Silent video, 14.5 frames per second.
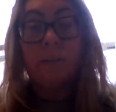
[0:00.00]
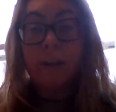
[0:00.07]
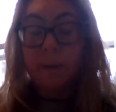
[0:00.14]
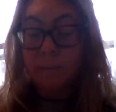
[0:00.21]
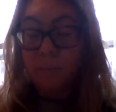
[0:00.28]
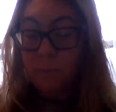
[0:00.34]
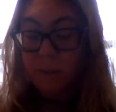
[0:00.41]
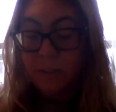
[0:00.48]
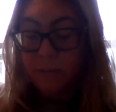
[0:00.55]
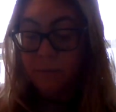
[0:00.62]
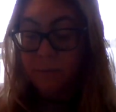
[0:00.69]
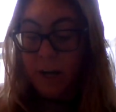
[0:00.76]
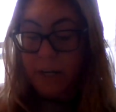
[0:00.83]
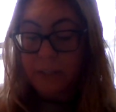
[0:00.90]
of him was
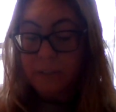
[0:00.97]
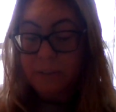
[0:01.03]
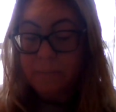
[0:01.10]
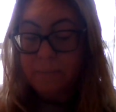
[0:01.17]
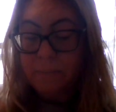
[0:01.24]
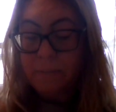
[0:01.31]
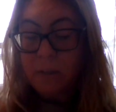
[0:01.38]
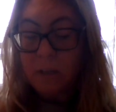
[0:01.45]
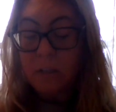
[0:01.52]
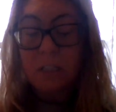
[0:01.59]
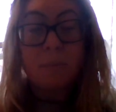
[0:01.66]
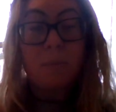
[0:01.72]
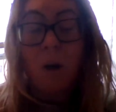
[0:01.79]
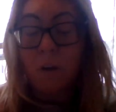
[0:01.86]
defined.
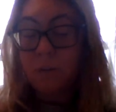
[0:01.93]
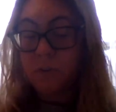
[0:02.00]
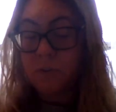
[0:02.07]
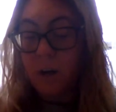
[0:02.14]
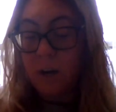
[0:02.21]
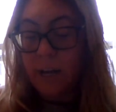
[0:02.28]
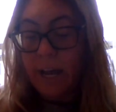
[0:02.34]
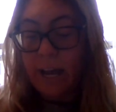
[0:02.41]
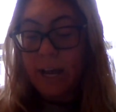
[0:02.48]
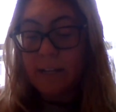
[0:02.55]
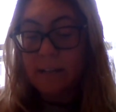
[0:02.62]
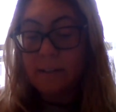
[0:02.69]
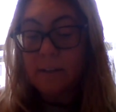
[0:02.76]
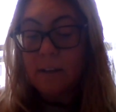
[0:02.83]
Small, strong
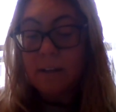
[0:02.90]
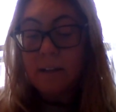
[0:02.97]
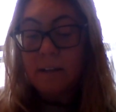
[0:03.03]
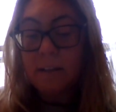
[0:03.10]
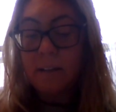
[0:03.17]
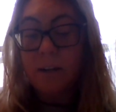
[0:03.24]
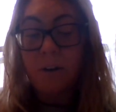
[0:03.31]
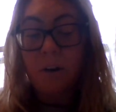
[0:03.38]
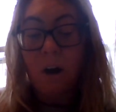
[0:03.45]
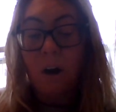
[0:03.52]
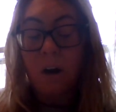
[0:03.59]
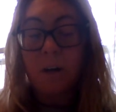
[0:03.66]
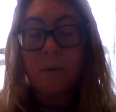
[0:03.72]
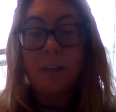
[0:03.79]
hands, slender
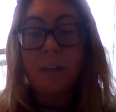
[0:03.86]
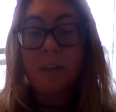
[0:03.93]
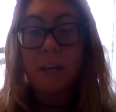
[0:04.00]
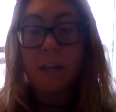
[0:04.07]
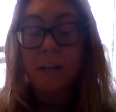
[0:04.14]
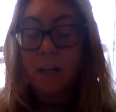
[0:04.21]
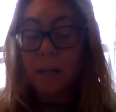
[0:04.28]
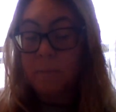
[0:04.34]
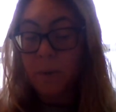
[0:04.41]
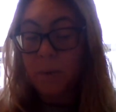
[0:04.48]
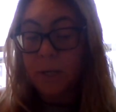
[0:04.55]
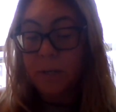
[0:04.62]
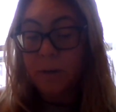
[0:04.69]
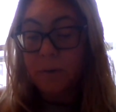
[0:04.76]
arms, a thin and
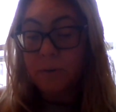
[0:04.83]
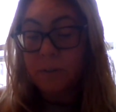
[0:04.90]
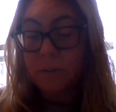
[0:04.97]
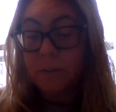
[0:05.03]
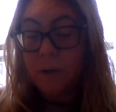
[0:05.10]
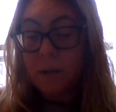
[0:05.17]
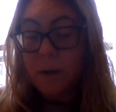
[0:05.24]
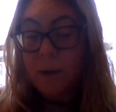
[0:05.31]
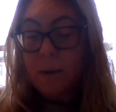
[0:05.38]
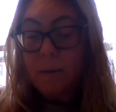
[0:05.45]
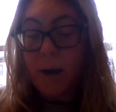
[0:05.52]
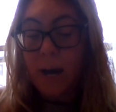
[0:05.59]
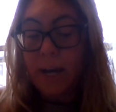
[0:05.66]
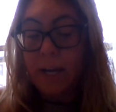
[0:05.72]
bony nose.
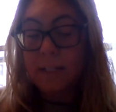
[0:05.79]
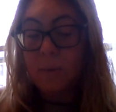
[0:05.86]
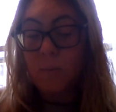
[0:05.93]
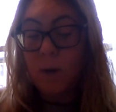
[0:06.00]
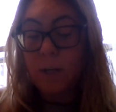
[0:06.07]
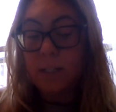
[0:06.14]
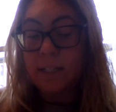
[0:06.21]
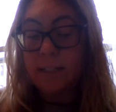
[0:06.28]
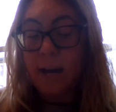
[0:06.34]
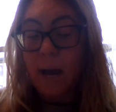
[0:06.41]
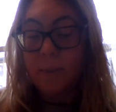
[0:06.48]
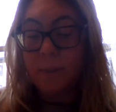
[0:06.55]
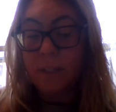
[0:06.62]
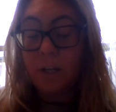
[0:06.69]
Behind him walked his
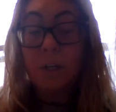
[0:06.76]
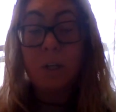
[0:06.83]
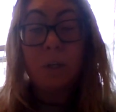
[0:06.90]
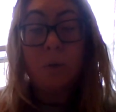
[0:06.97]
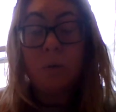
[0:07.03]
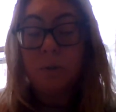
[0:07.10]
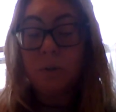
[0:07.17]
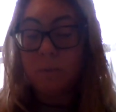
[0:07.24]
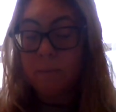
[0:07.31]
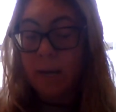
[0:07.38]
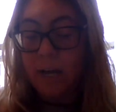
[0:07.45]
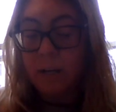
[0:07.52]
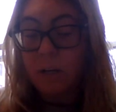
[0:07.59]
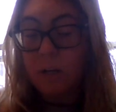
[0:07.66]
opposite, a huge
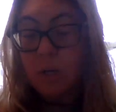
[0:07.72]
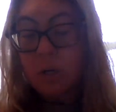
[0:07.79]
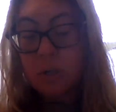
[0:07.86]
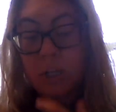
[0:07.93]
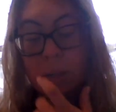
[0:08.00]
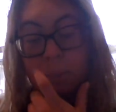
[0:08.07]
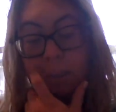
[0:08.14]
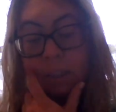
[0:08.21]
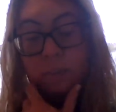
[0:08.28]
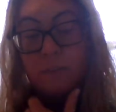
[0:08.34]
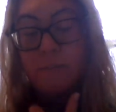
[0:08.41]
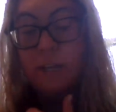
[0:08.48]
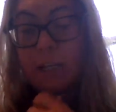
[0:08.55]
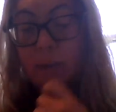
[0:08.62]
man, shapeless
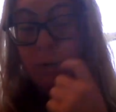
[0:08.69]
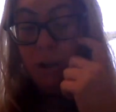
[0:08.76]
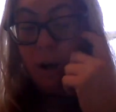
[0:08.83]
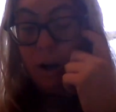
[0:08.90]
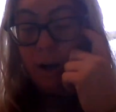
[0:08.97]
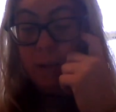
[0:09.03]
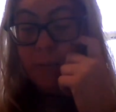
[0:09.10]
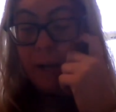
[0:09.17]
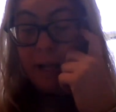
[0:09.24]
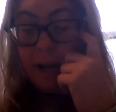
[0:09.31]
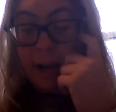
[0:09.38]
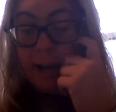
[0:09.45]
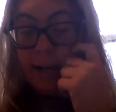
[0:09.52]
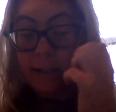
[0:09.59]
of face, with large pale
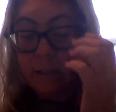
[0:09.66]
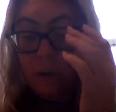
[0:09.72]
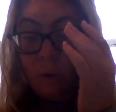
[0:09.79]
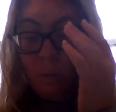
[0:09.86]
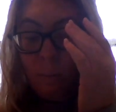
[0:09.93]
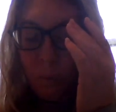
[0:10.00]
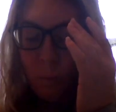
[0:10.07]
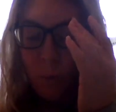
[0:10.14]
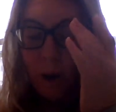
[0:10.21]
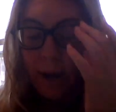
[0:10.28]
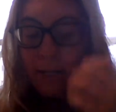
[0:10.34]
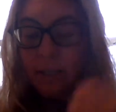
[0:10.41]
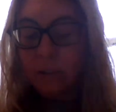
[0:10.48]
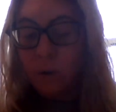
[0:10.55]
eyes, with
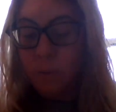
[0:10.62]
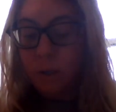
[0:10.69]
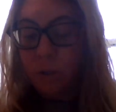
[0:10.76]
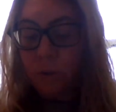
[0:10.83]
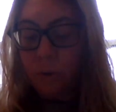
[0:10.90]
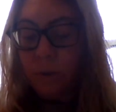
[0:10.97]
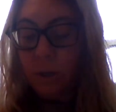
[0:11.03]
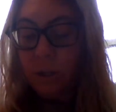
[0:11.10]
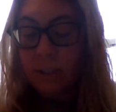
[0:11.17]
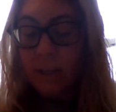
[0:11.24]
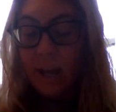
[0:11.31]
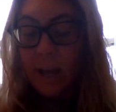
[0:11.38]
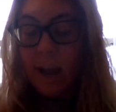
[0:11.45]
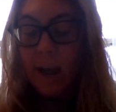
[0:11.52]
wide sloping shoulders,
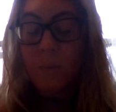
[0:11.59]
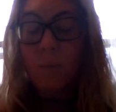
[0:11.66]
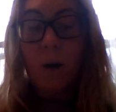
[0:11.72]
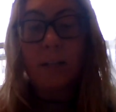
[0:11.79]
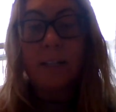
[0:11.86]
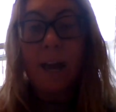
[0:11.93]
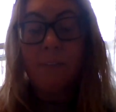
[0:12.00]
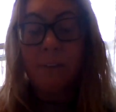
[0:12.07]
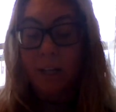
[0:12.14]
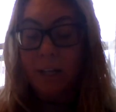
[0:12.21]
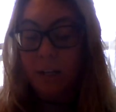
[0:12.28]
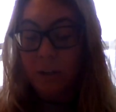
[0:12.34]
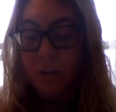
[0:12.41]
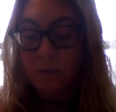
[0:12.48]
and he walked
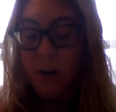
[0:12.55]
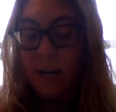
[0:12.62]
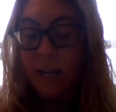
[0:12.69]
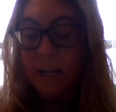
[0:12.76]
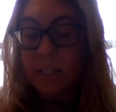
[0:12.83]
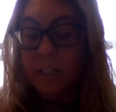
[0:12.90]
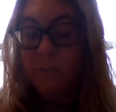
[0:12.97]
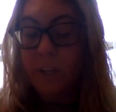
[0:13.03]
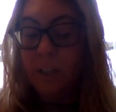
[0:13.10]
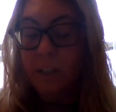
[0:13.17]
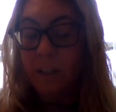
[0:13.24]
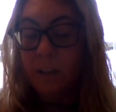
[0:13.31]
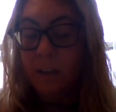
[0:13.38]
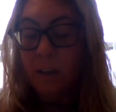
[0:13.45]
heavily, dragging his feet a
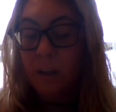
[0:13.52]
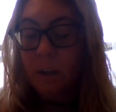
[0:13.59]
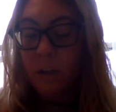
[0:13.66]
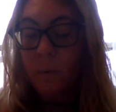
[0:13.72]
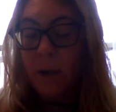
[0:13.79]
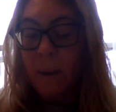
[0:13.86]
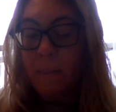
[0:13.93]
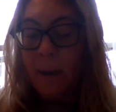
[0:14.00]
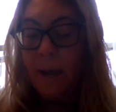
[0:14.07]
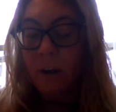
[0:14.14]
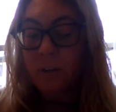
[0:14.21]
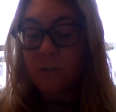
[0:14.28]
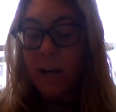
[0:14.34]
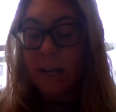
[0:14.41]
little, the way a
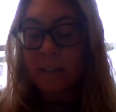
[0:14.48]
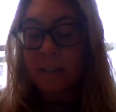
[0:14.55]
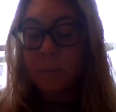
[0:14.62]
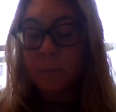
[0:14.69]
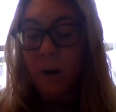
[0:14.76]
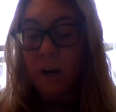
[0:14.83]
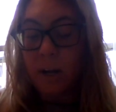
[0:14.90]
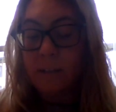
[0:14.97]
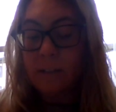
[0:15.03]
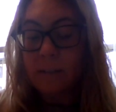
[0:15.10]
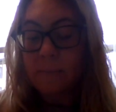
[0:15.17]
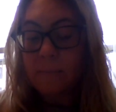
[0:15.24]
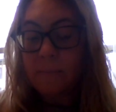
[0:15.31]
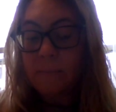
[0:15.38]
bear drags his paws.